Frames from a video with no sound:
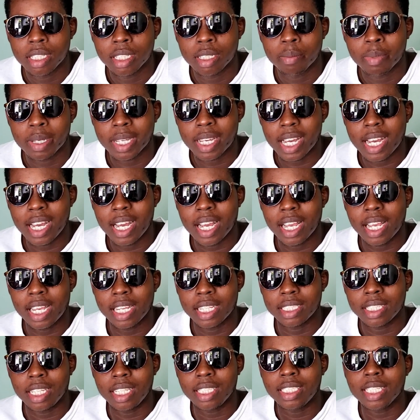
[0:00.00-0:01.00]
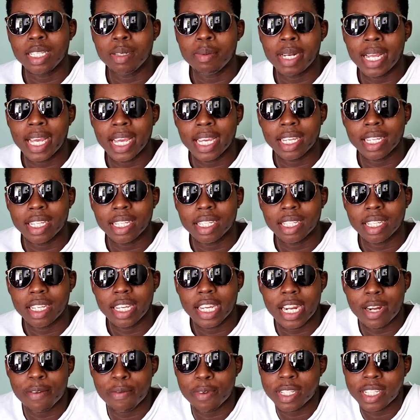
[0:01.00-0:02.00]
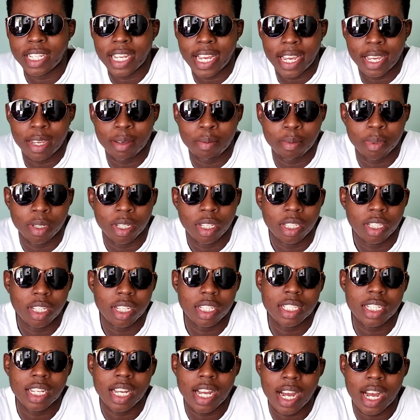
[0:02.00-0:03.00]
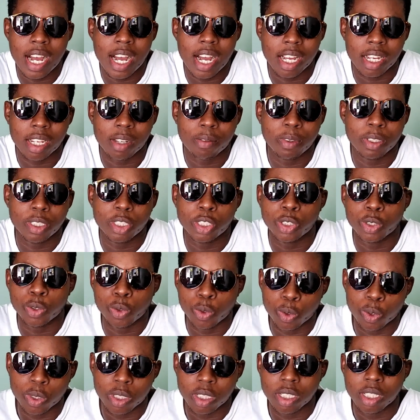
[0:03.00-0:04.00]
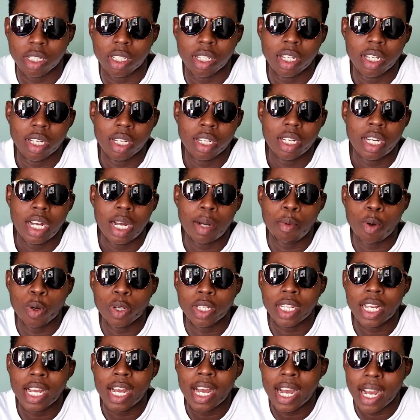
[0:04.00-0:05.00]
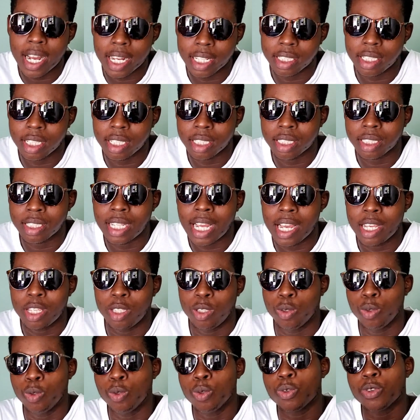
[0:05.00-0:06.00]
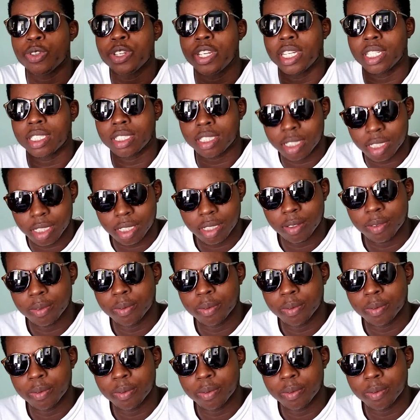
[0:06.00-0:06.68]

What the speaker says: Because it seems like every time you talk the truth about the artist that you rate